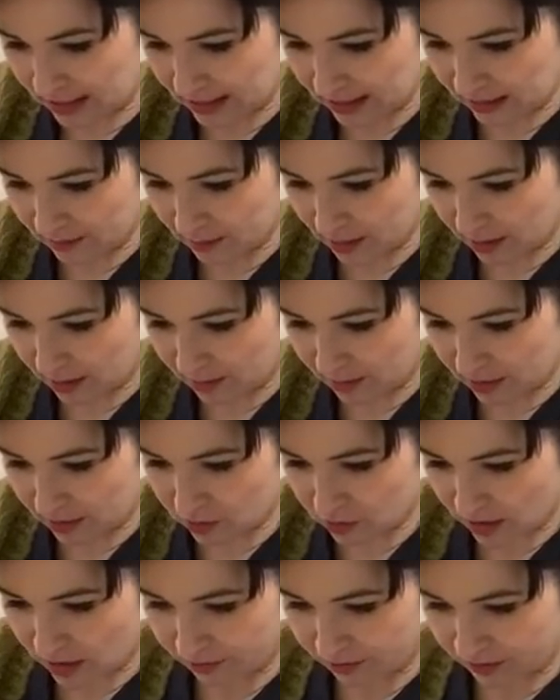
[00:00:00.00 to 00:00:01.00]
at the moment, the
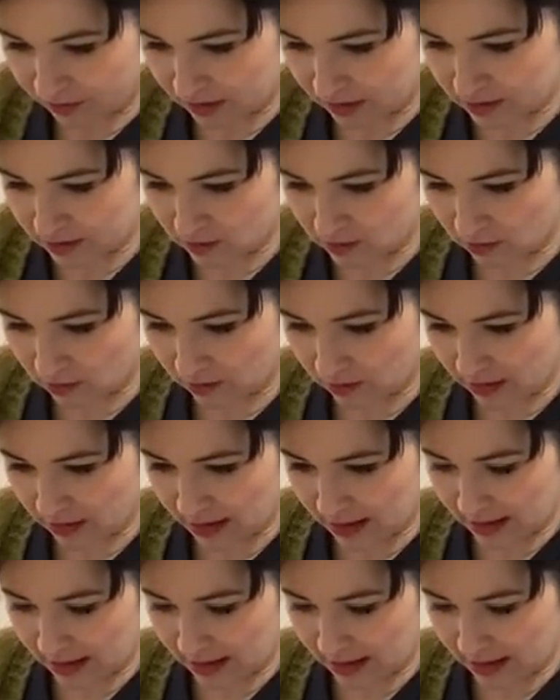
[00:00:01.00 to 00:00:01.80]
traffic is not great,